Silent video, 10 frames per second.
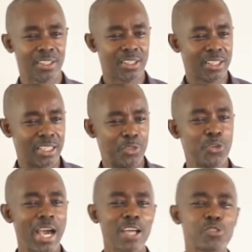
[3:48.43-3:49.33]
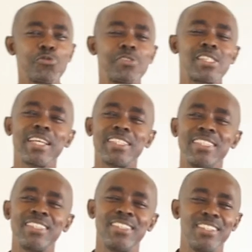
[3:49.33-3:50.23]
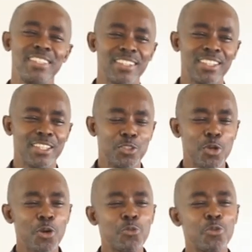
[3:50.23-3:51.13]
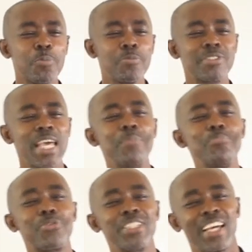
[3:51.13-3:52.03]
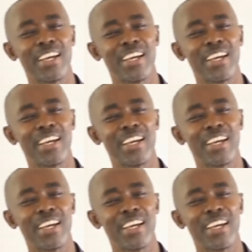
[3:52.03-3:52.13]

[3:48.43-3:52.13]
if you are asked to take your room temperature,